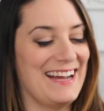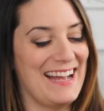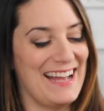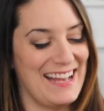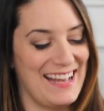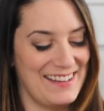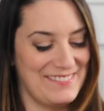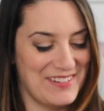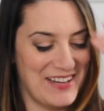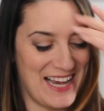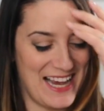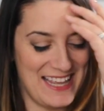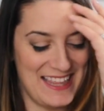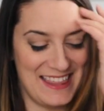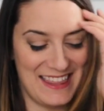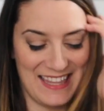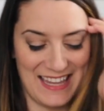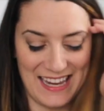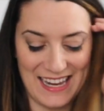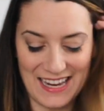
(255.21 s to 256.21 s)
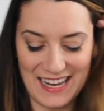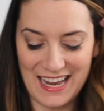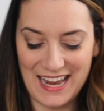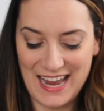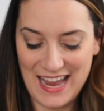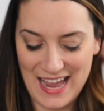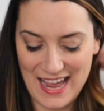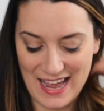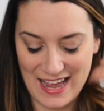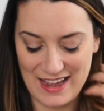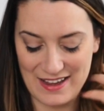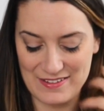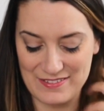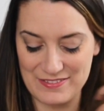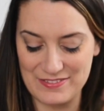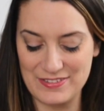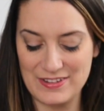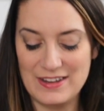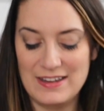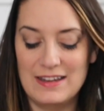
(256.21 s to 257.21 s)
I think I
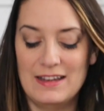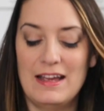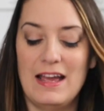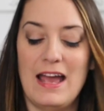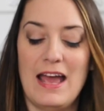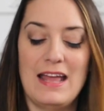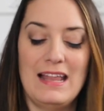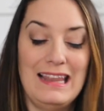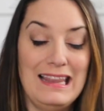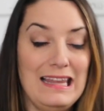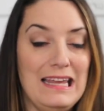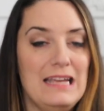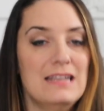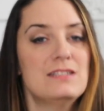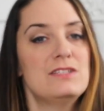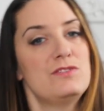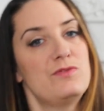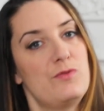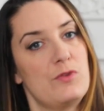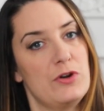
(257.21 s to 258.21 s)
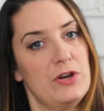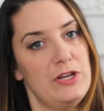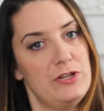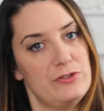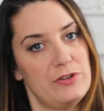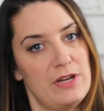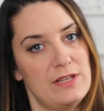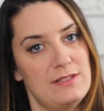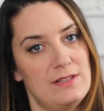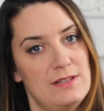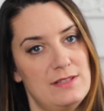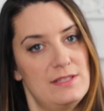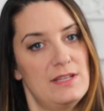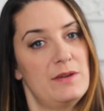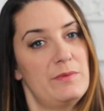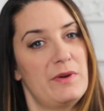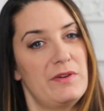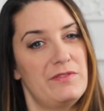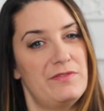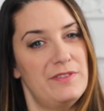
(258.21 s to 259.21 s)
have at least 40 dresses and
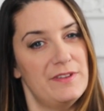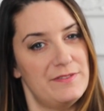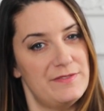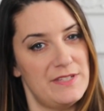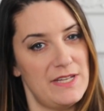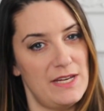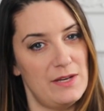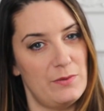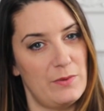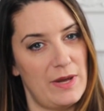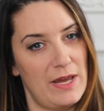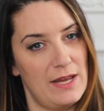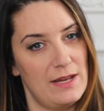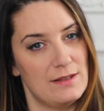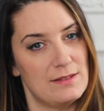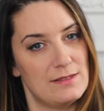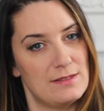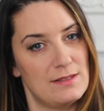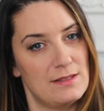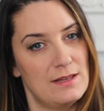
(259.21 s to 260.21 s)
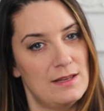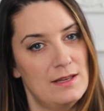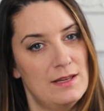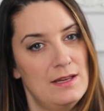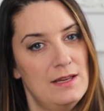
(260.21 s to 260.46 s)
about 15 wigs.